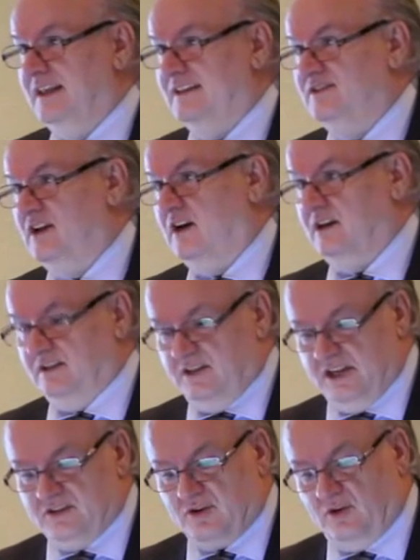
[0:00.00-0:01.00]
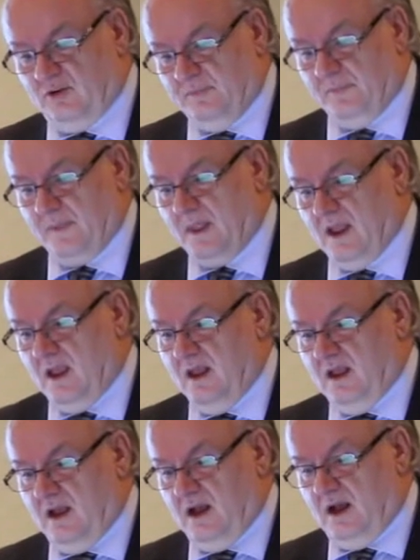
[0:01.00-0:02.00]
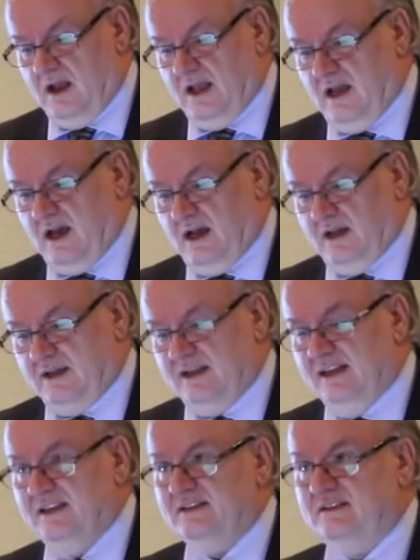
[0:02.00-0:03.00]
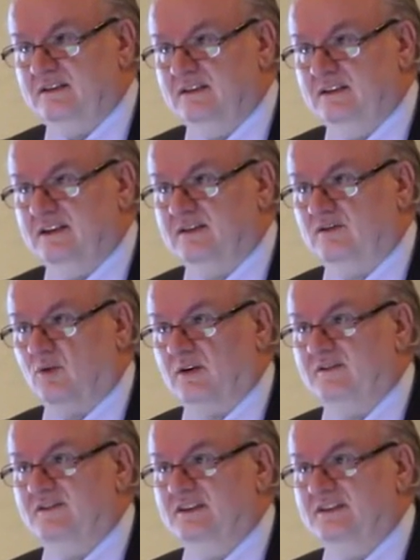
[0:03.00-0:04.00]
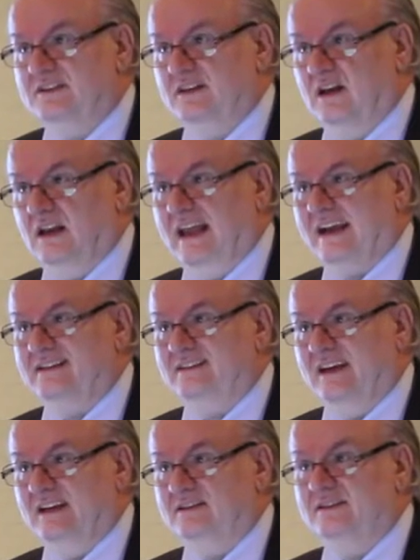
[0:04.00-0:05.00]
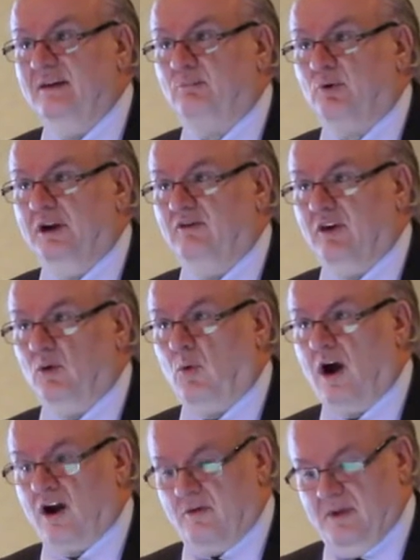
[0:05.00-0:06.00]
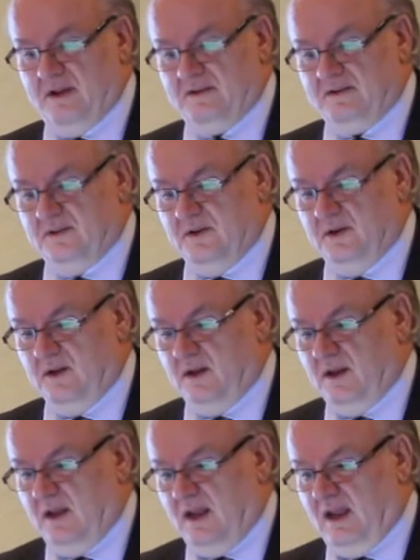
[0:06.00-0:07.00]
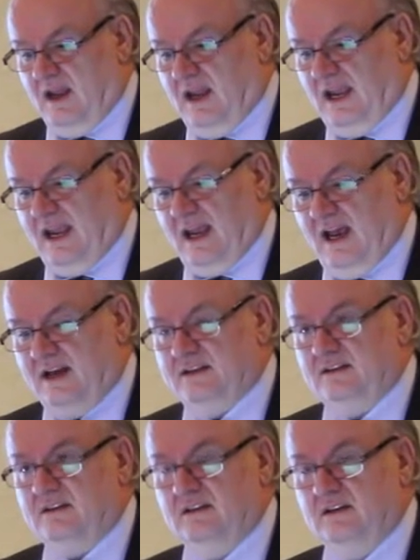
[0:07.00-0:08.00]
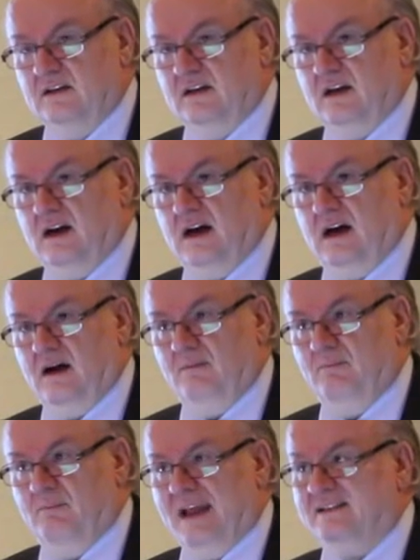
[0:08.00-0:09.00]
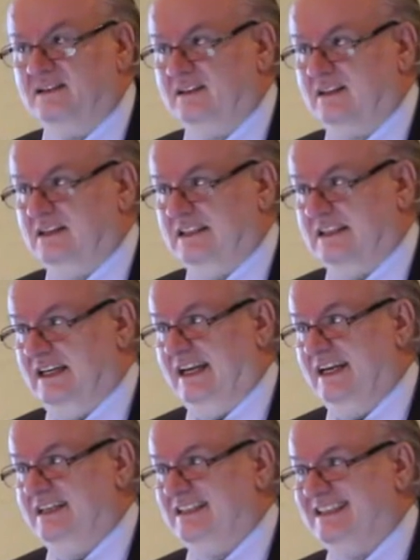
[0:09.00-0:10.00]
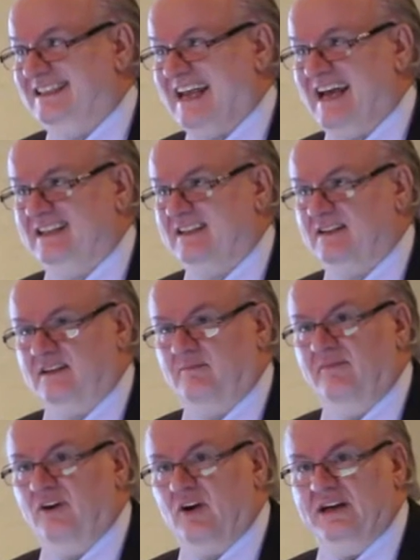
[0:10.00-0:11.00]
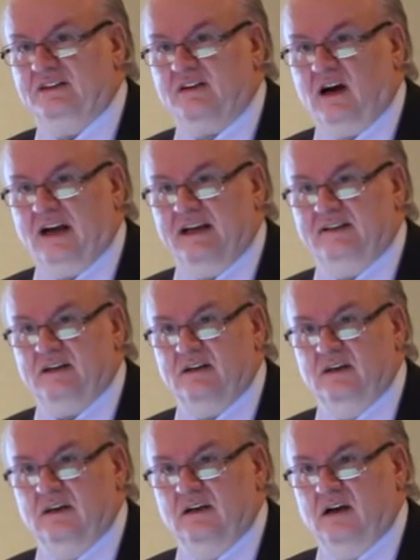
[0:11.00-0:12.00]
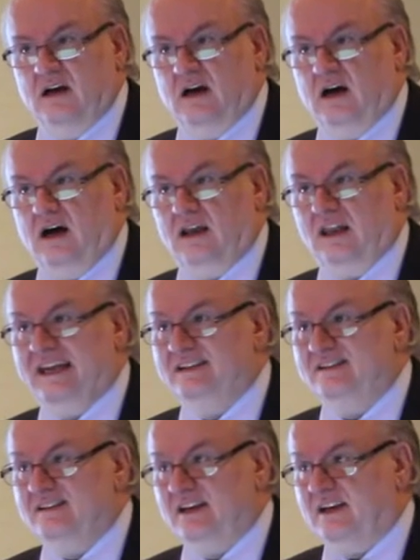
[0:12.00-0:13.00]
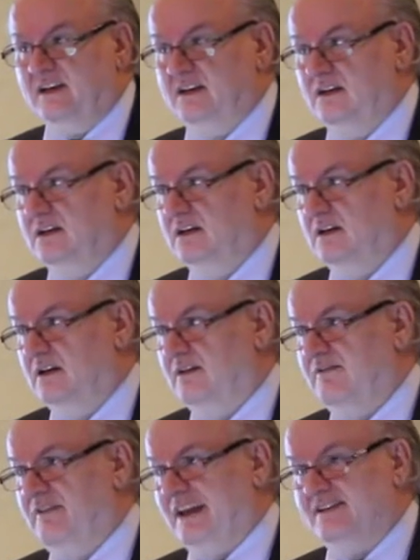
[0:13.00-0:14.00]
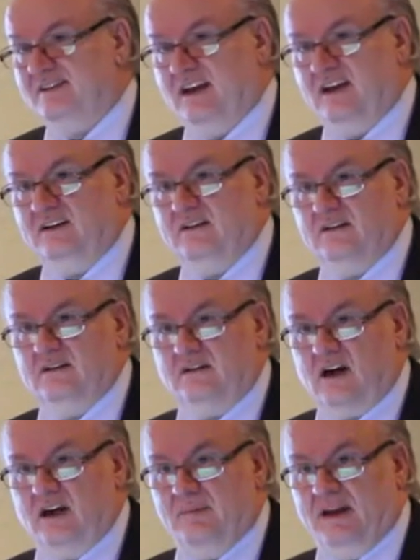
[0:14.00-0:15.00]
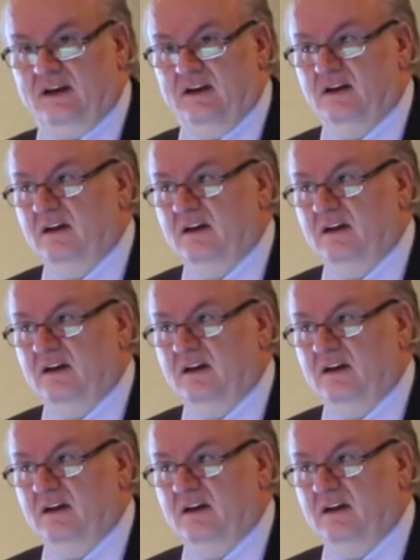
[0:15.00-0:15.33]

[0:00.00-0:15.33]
that's done in digital, is this sort of legacy CIPRI requirements. And basically, it sets some very tight latency, phase sync, timing,